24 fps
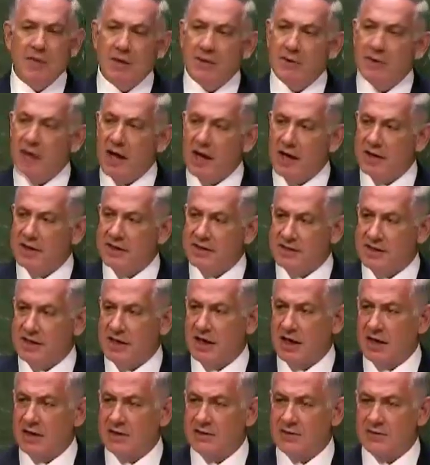the United
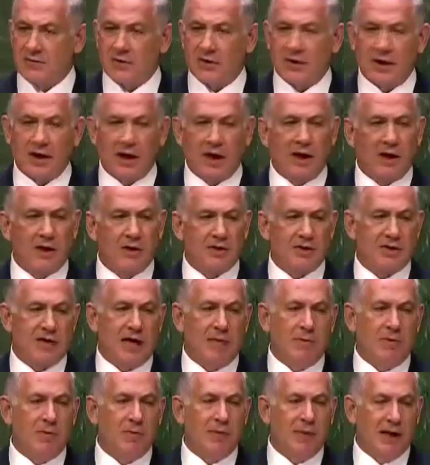States for killing
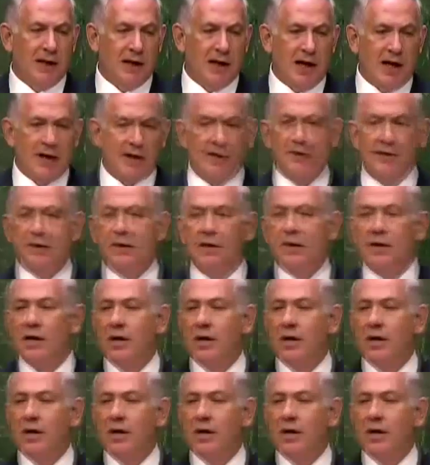Osama bin Laden,